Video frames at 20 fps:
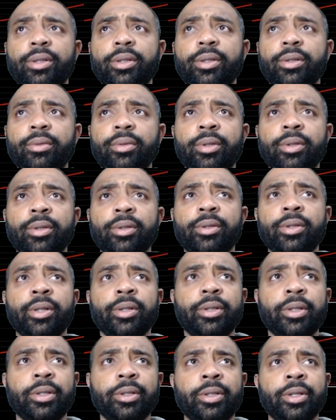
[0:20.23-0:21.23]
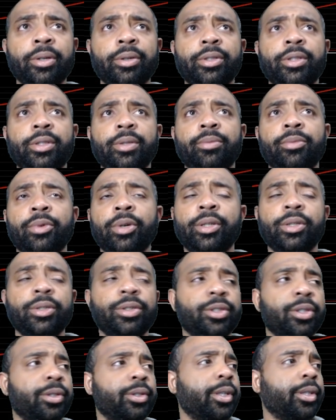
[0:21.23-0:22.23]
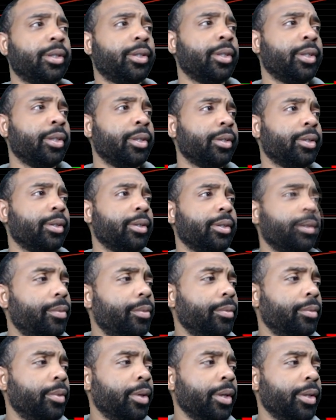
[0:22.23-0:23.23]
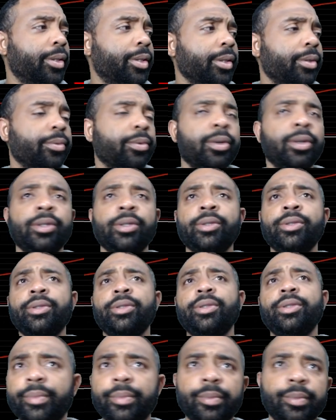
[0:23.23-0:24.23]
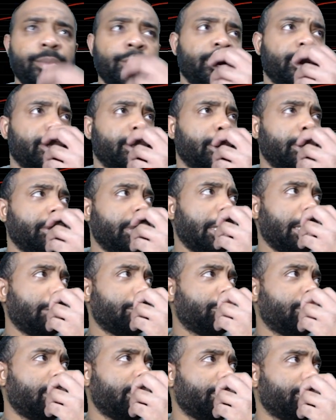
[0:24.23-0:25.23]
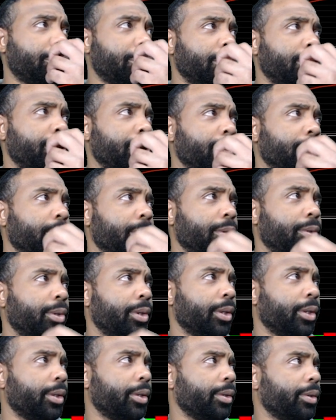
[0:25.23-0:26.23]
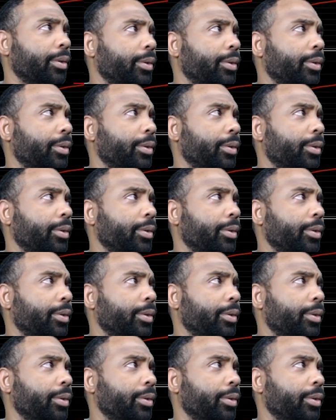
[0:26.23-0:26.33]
There are some runners on that thing, decent runners. Here, I'll try to show you real quick.